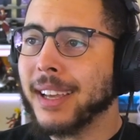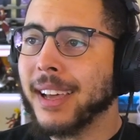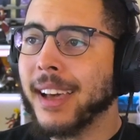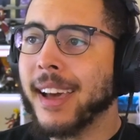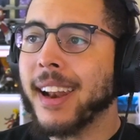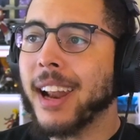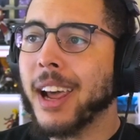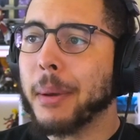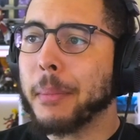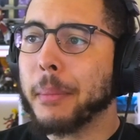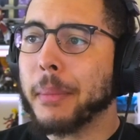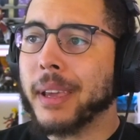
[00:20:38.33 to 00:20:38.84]

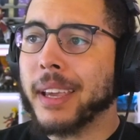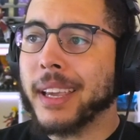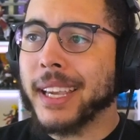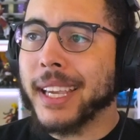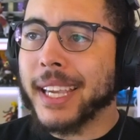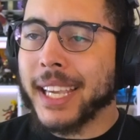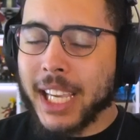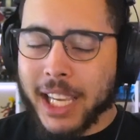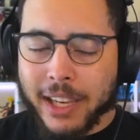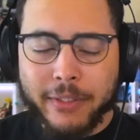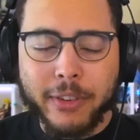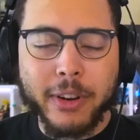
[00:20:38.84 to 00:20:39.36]
And I'm
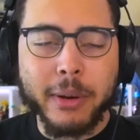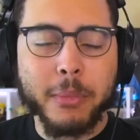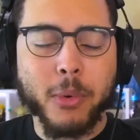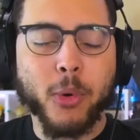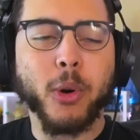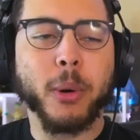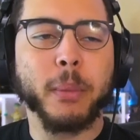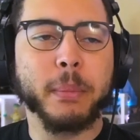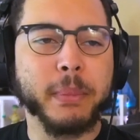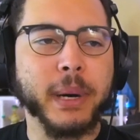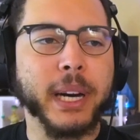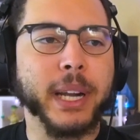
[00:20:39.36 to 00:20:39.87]
even
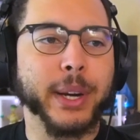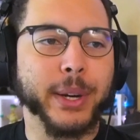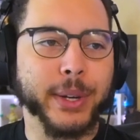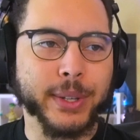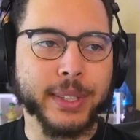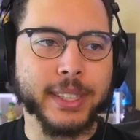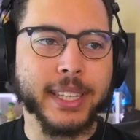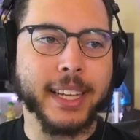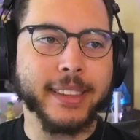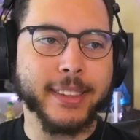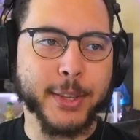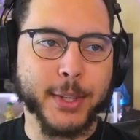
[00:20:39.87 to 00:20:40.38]
more butthurt
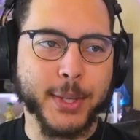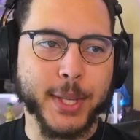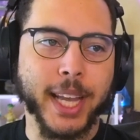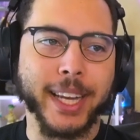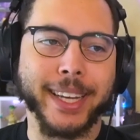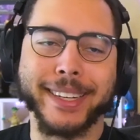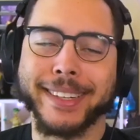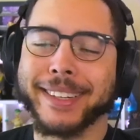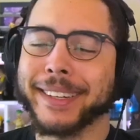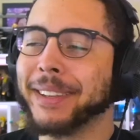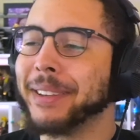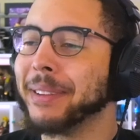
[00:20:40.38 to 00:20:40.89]
at the
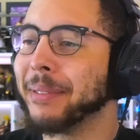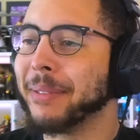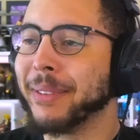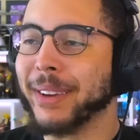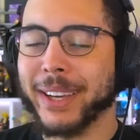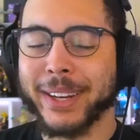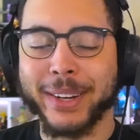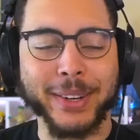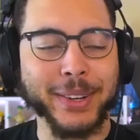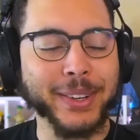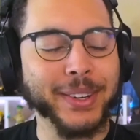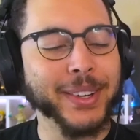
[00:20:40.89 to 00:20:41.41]
second
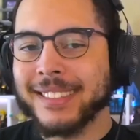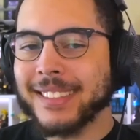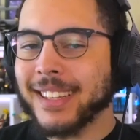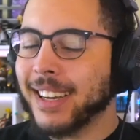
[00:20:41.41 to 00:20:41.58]
cliffhanger.